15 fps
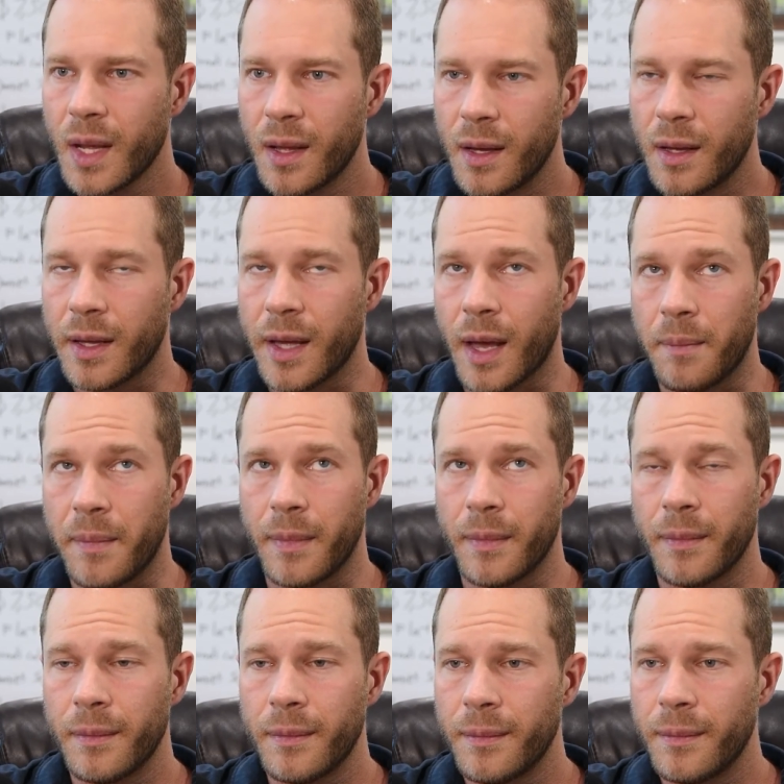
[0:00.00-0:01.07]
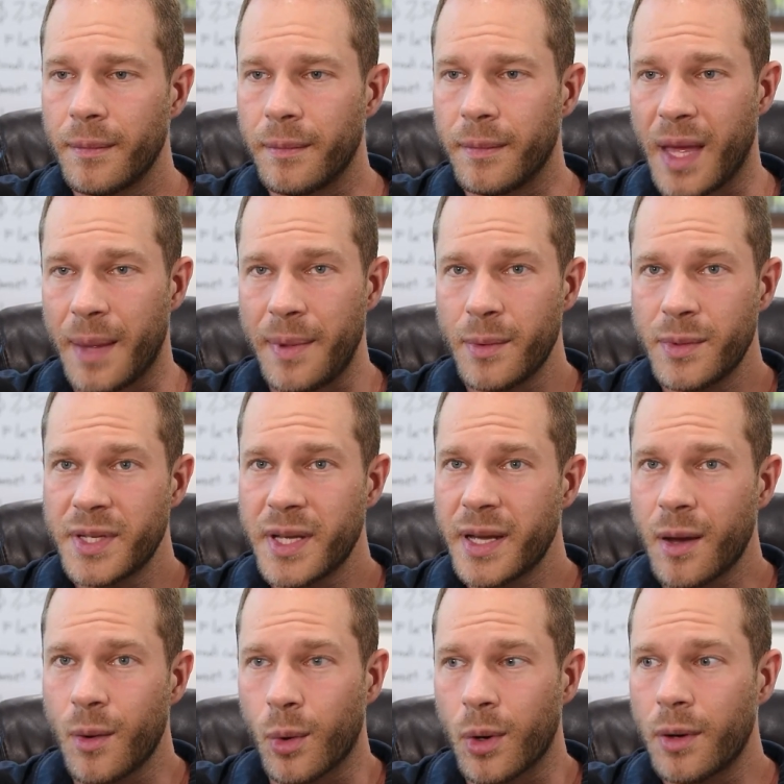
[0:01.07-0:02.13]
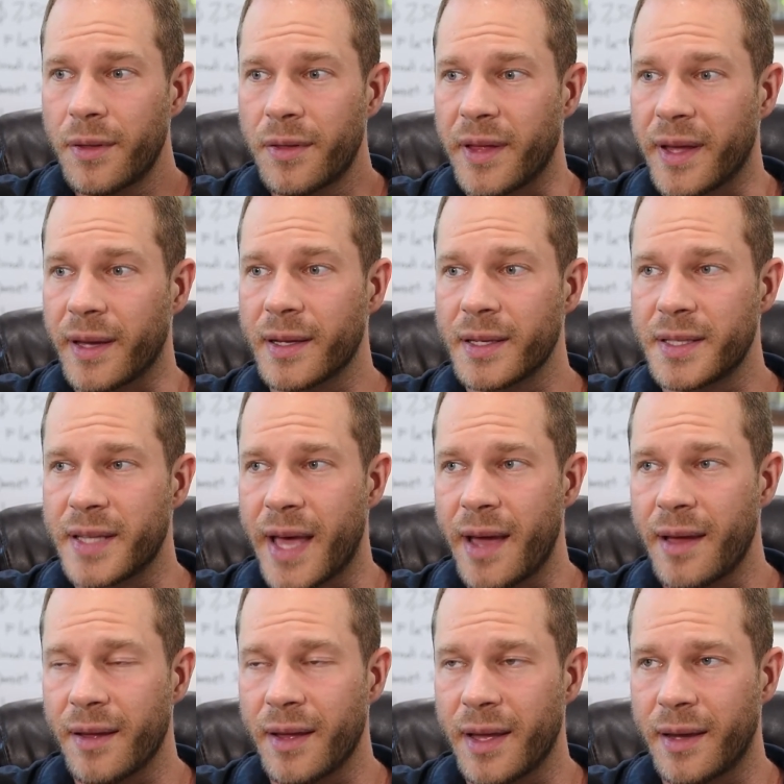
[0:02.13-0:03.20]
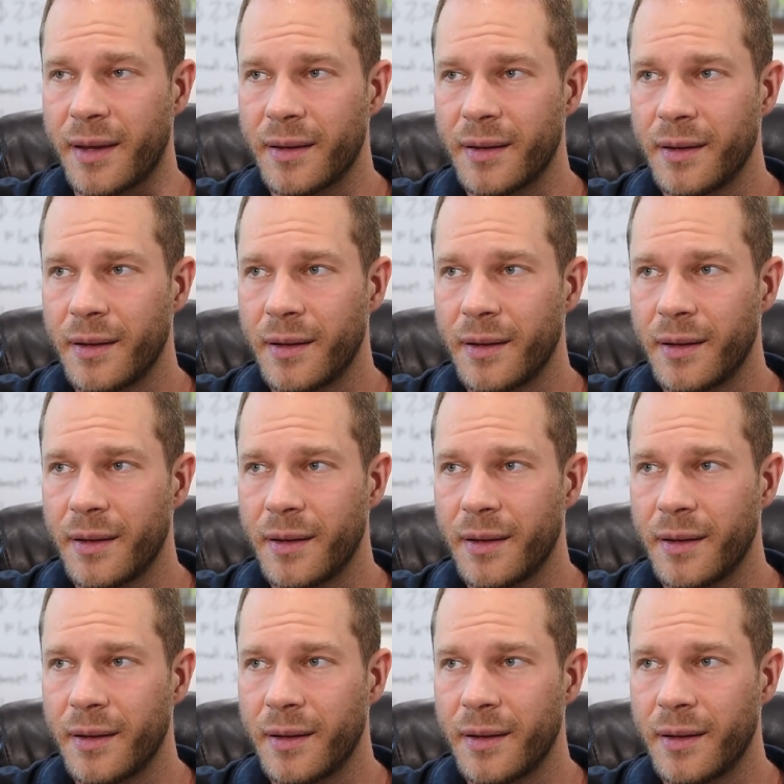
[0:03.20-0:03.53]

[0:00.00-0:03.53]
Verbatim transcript: Yeah. Maybe it was like a worth thing because that like